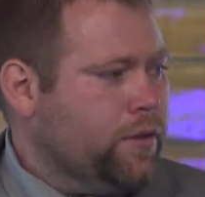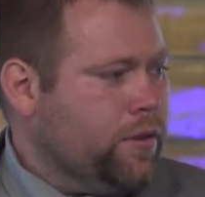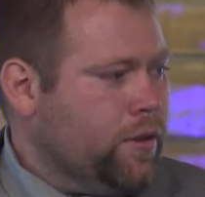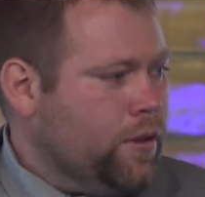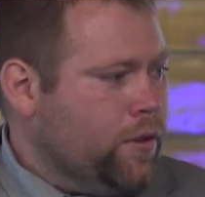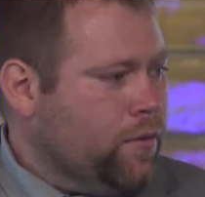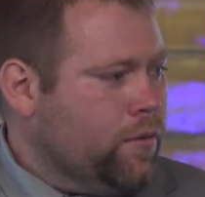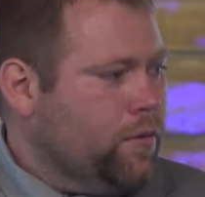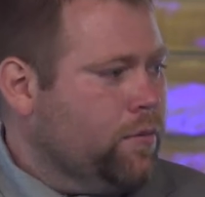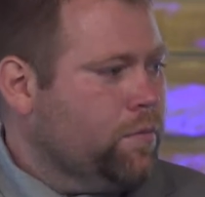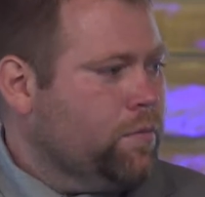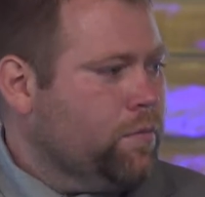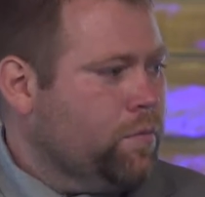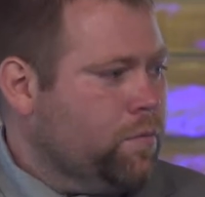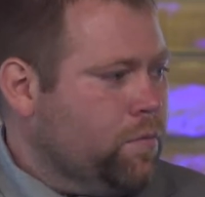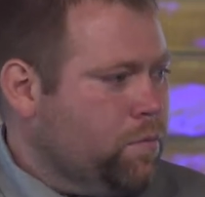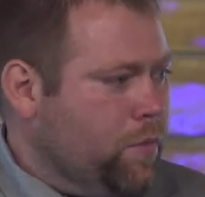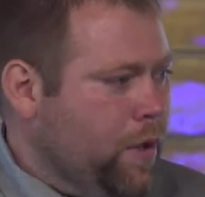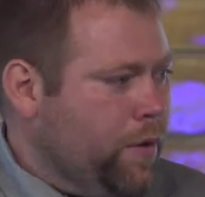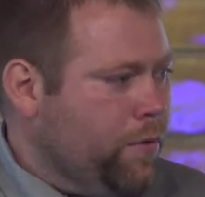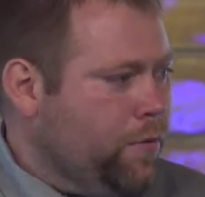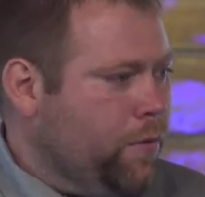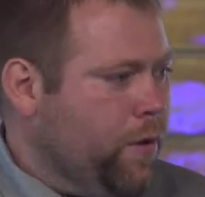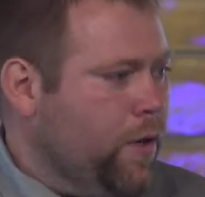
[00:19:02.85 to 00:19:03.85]
and go
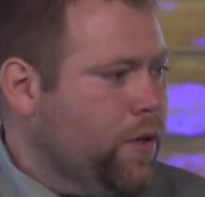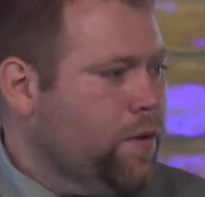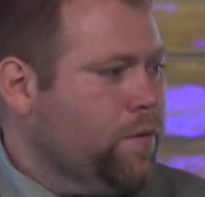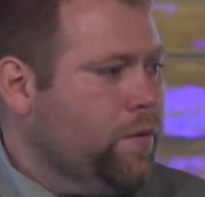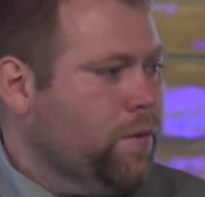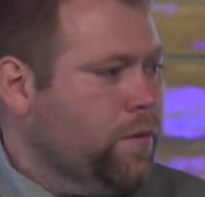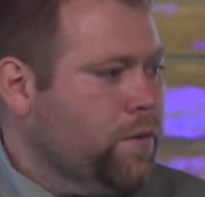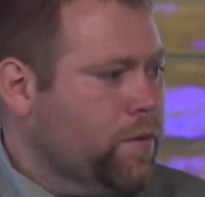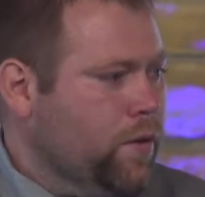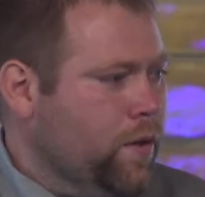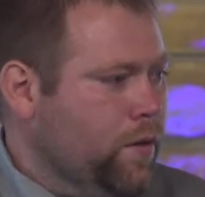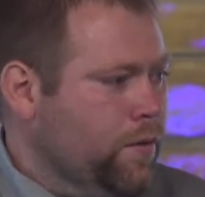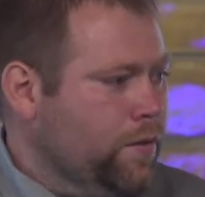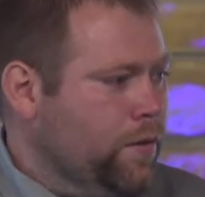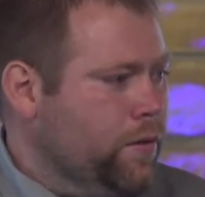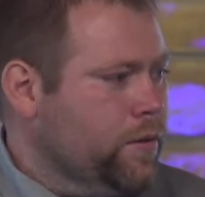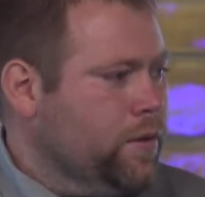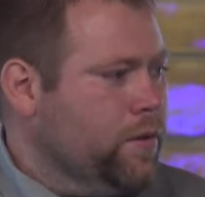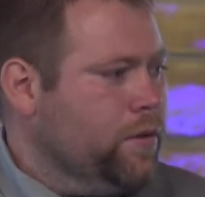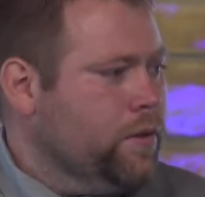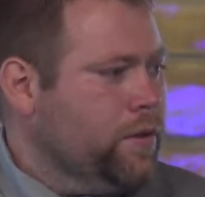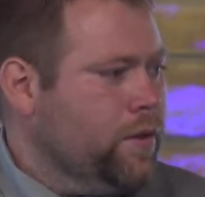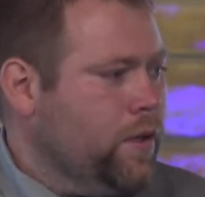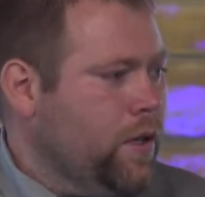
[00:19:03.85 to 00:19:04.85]
be fresh for
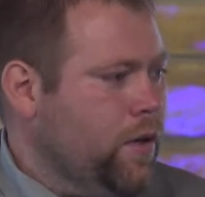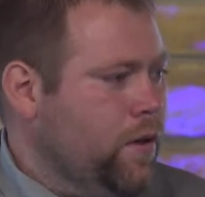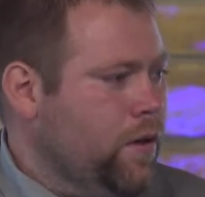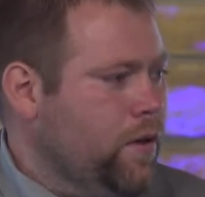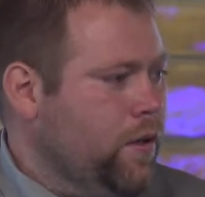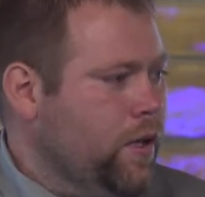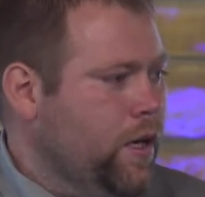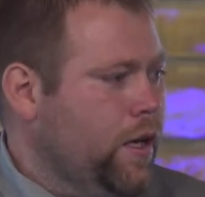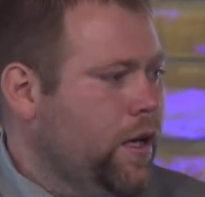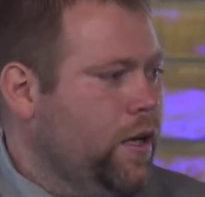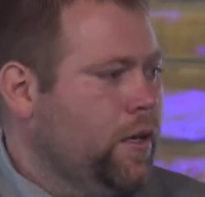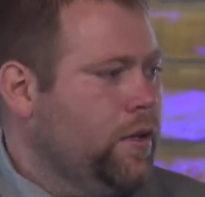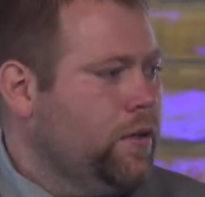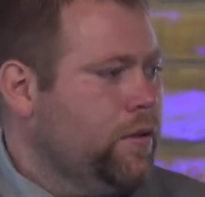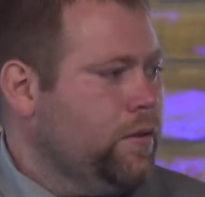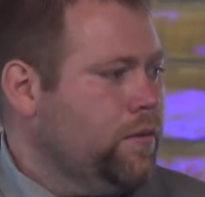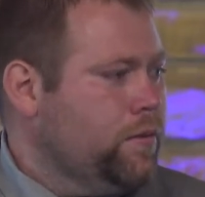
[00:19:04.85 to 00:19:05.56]
services and all that.